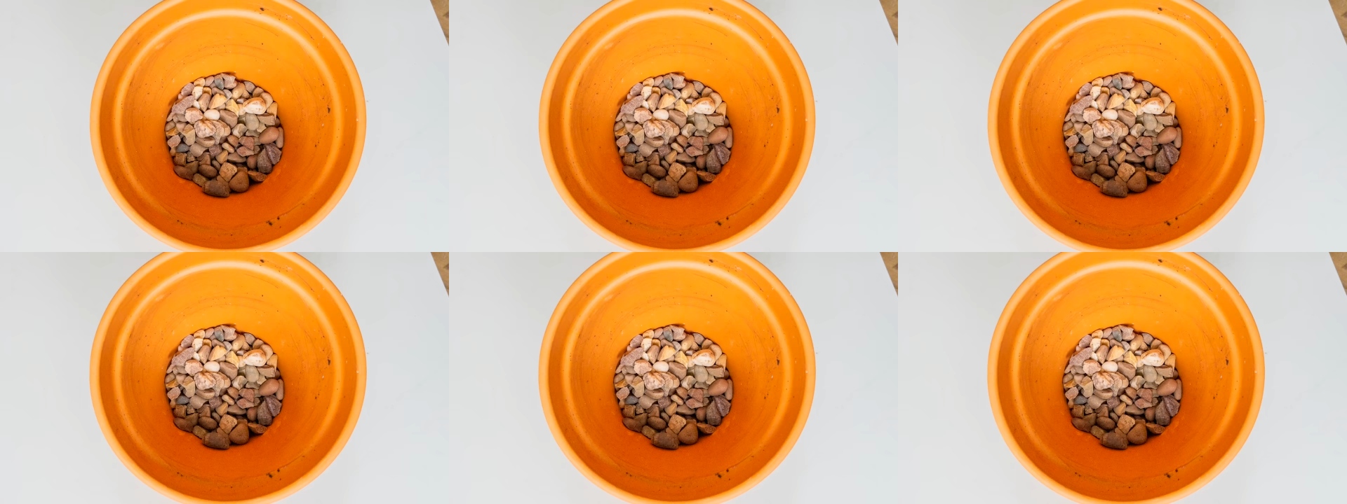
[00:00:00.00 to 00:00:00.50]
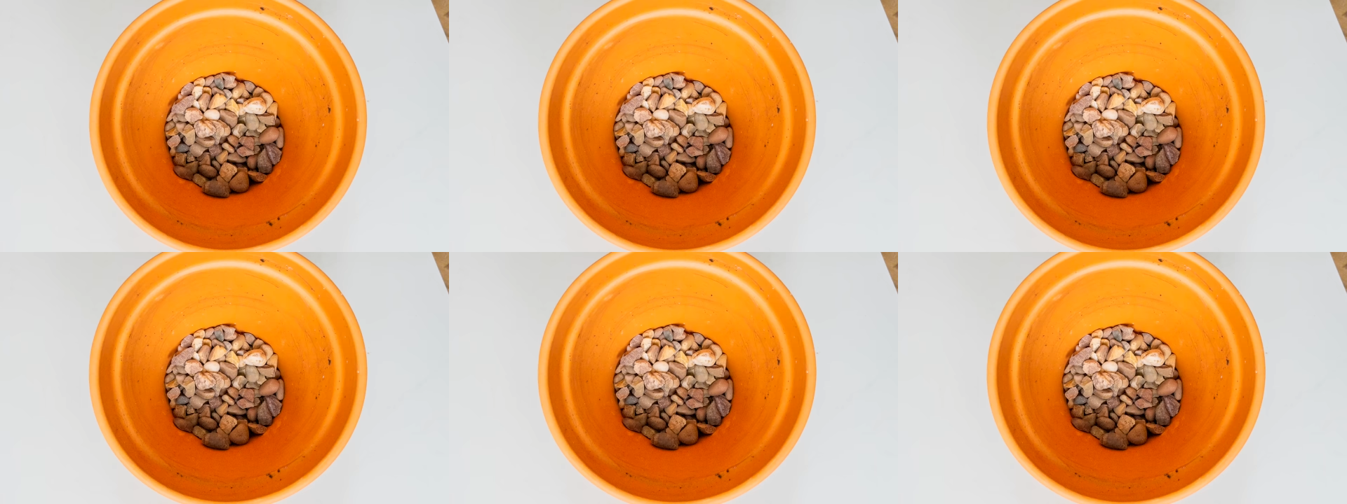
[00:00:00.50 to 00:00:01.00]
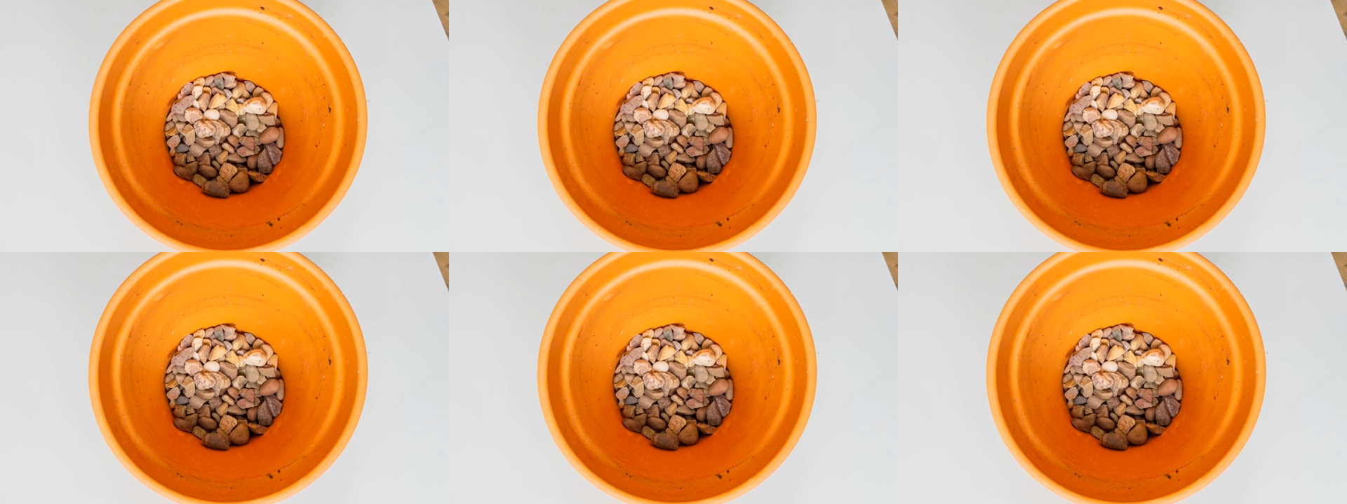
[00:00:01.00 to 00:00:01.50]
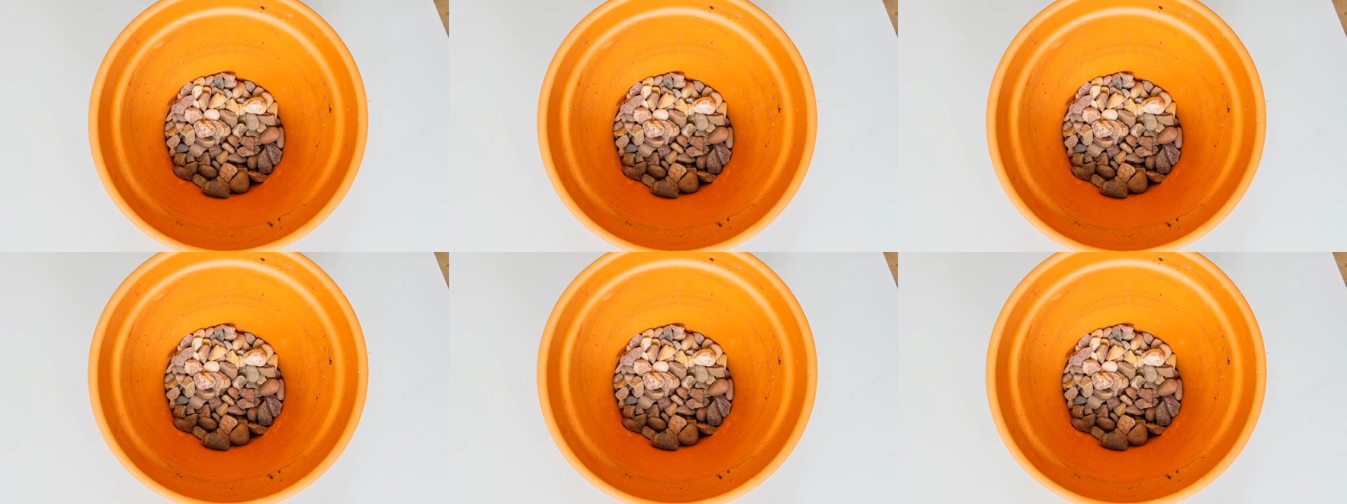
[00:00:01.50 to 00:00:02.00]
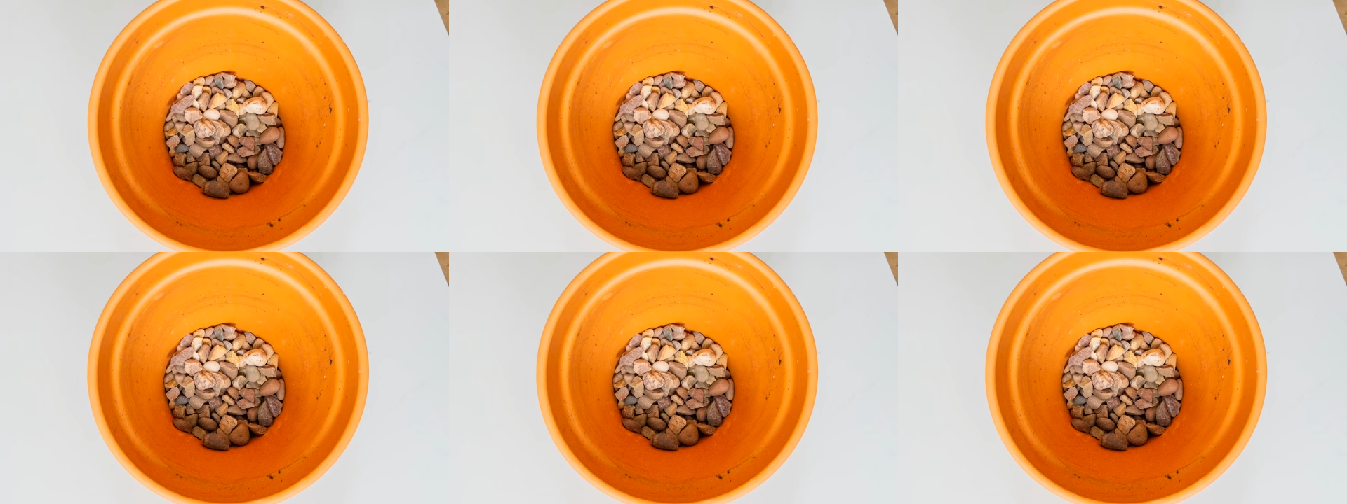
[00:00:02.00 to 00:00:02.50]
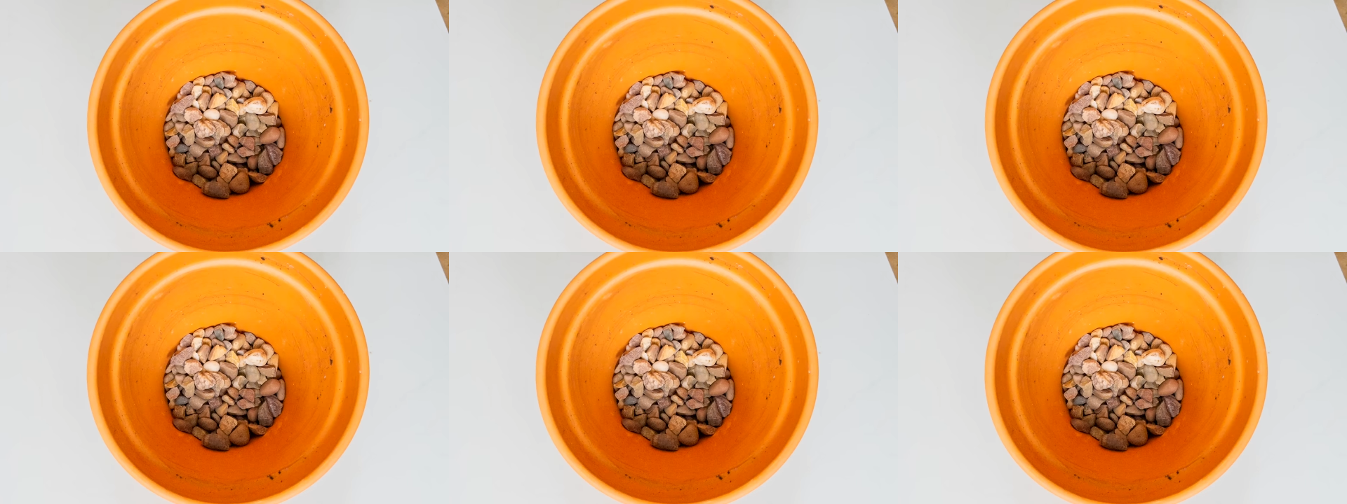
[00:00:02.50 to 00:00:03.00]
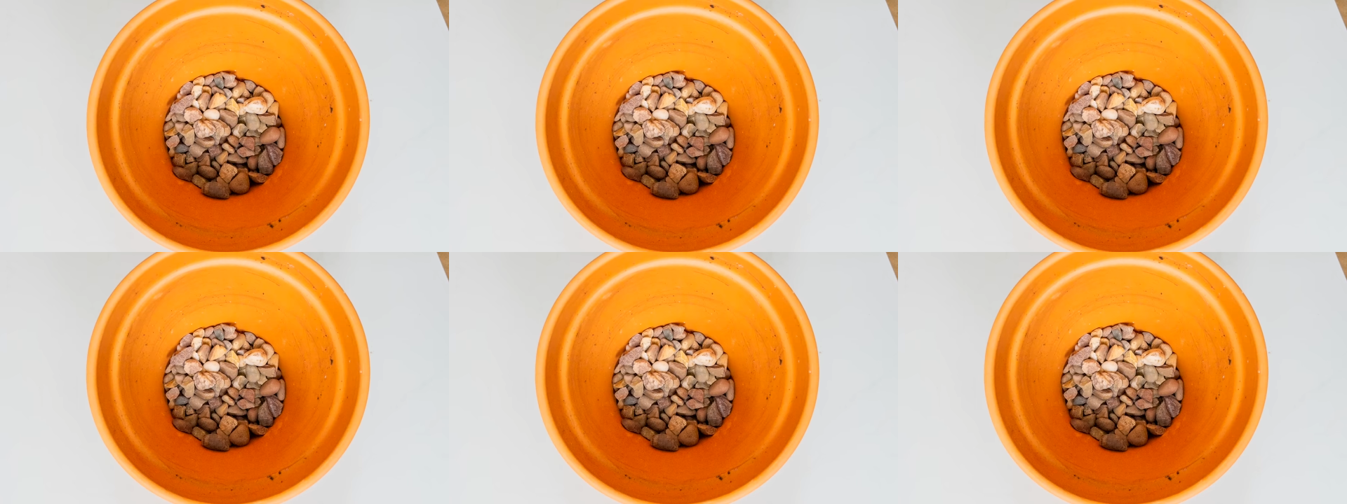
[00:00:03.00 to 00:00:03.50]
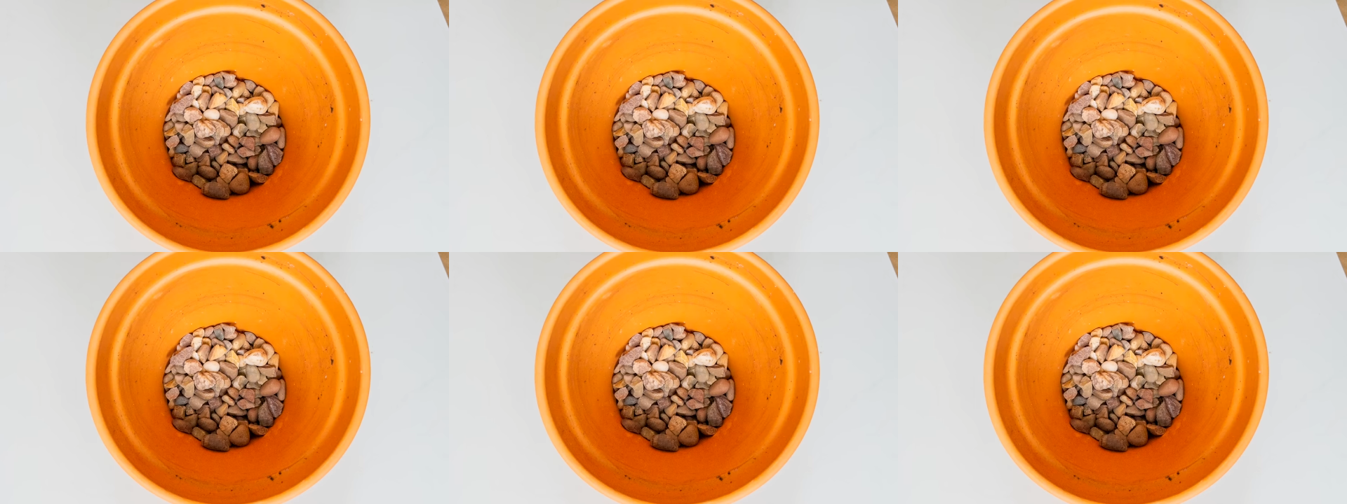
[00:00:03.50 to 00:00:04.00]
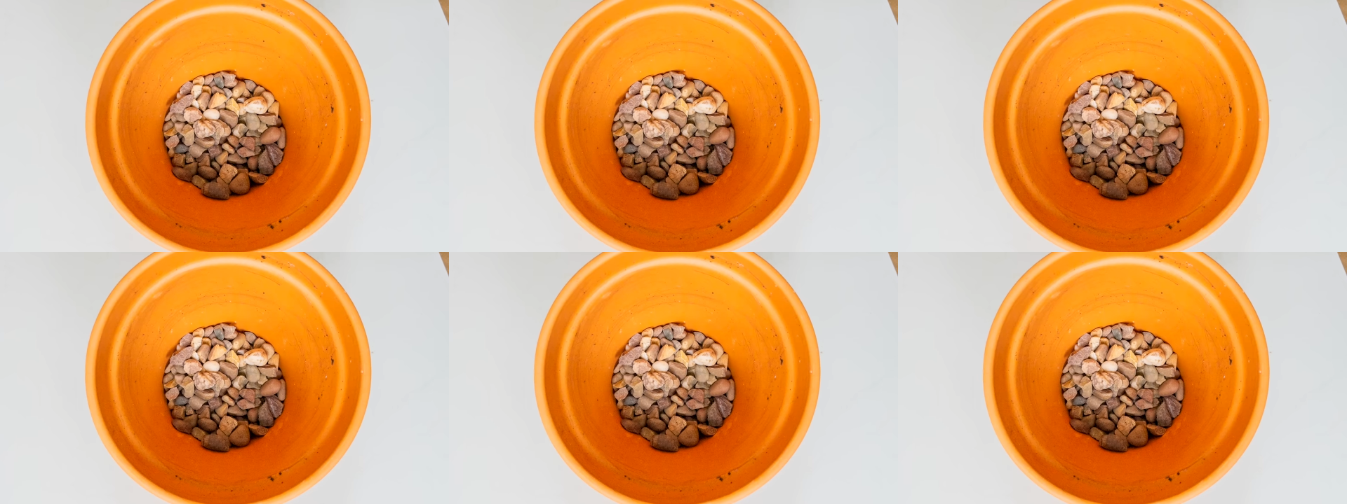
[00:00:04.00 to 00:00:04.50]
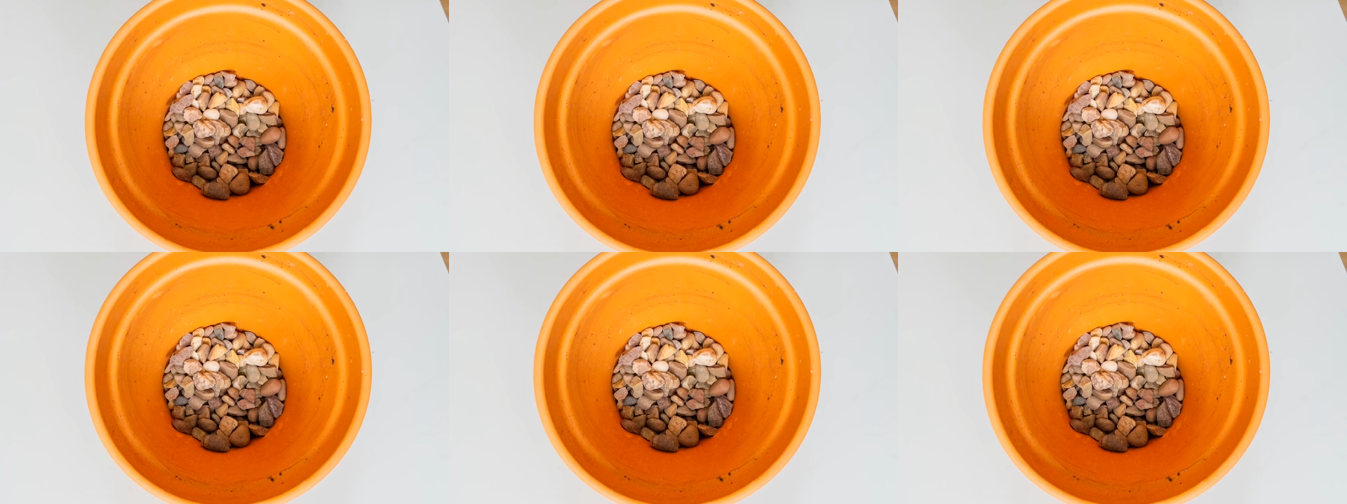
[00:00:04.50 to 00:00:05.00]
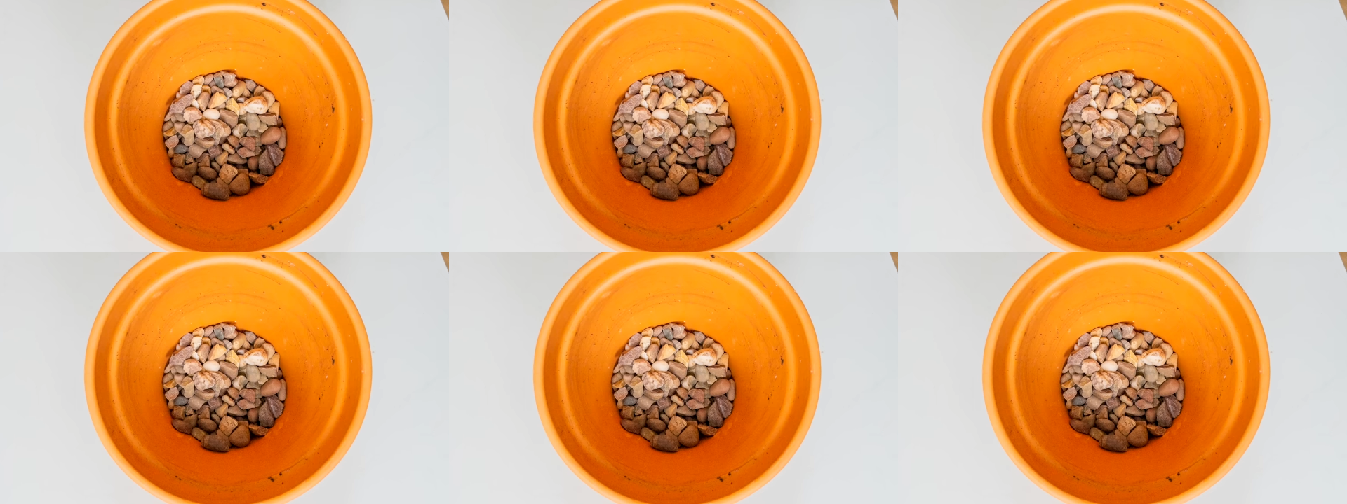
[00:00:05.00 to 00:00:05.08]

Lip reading: (no speaker visible)